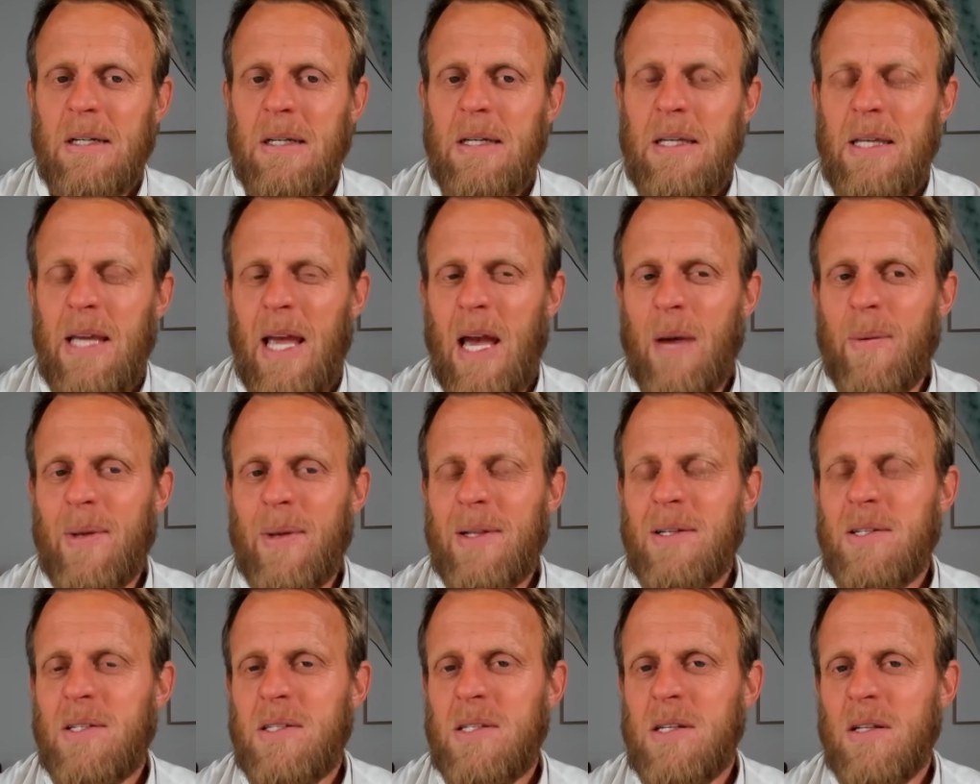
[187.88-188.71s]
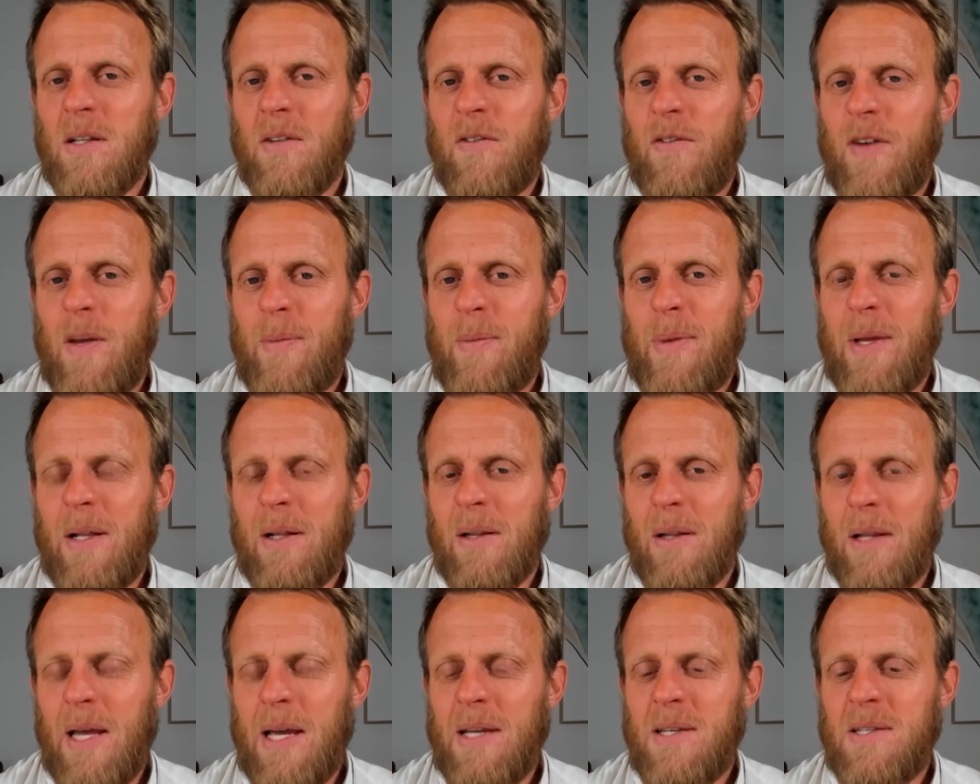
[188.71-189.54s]
Yeah, I mean, it's still a fair bit
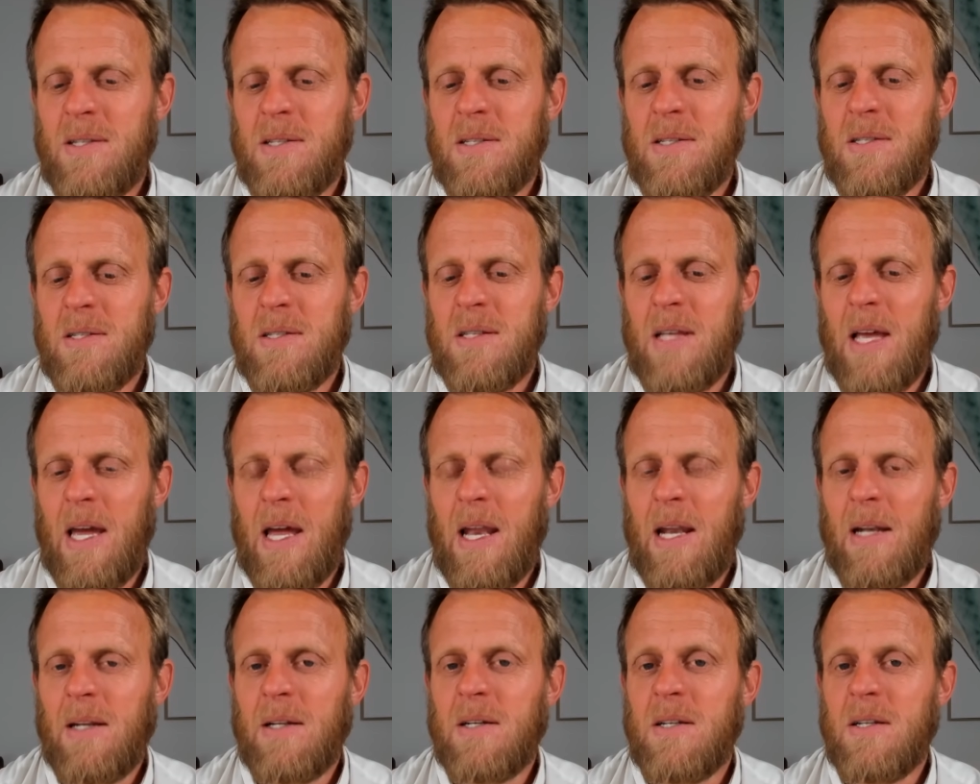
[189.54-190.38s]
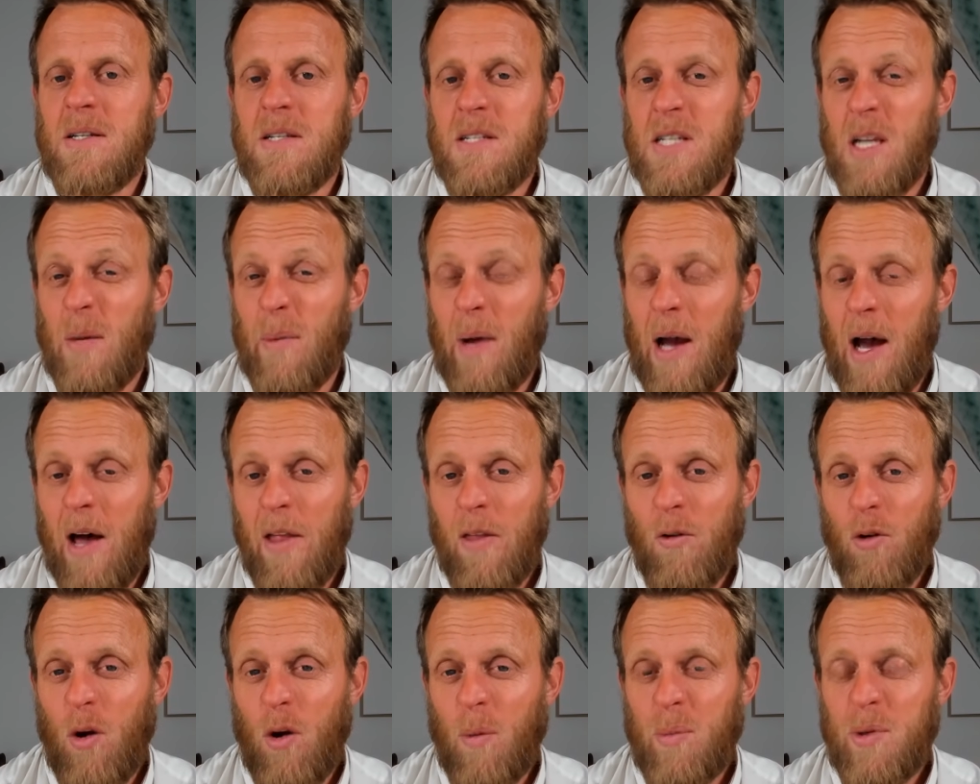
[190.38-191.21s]
less than some
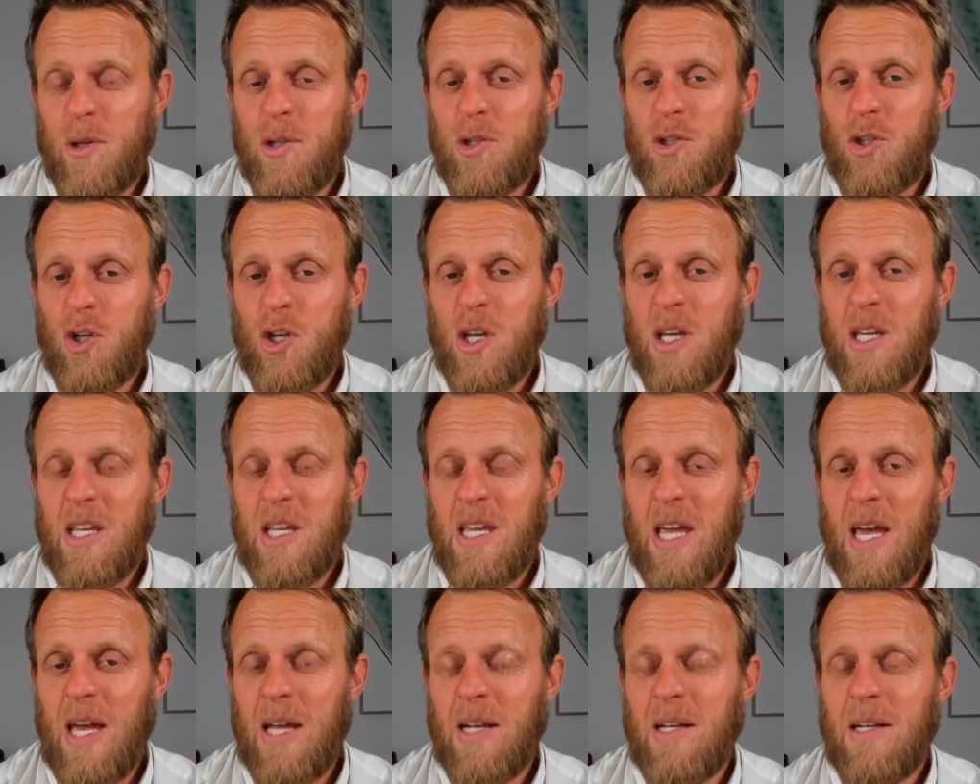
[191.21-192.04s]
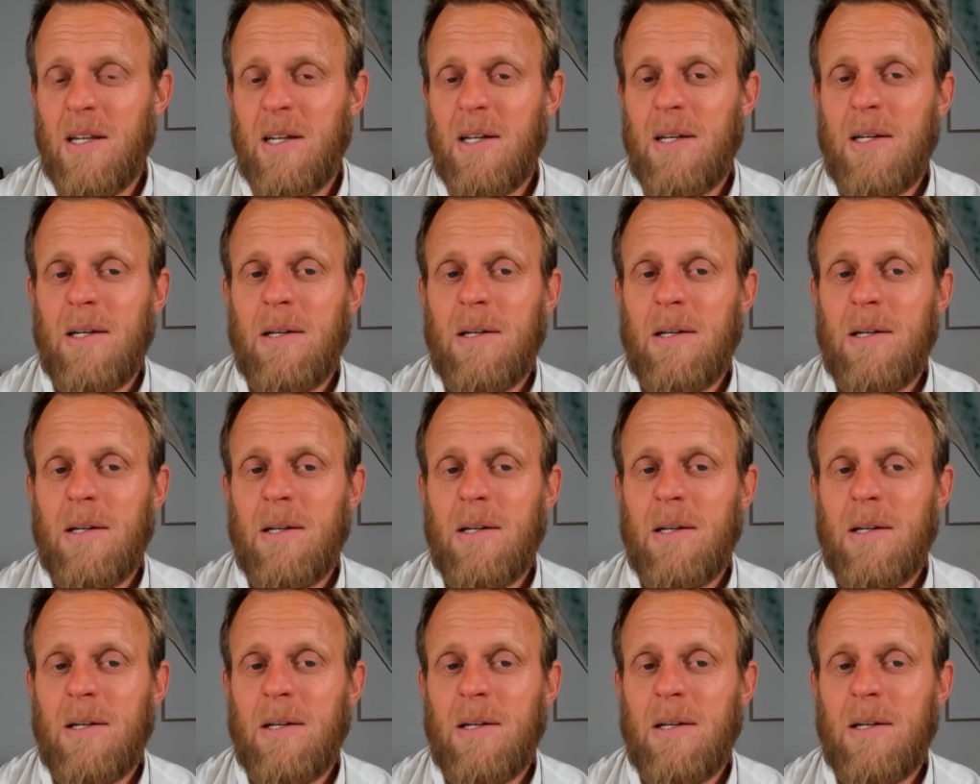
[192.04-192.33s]
other options you can get,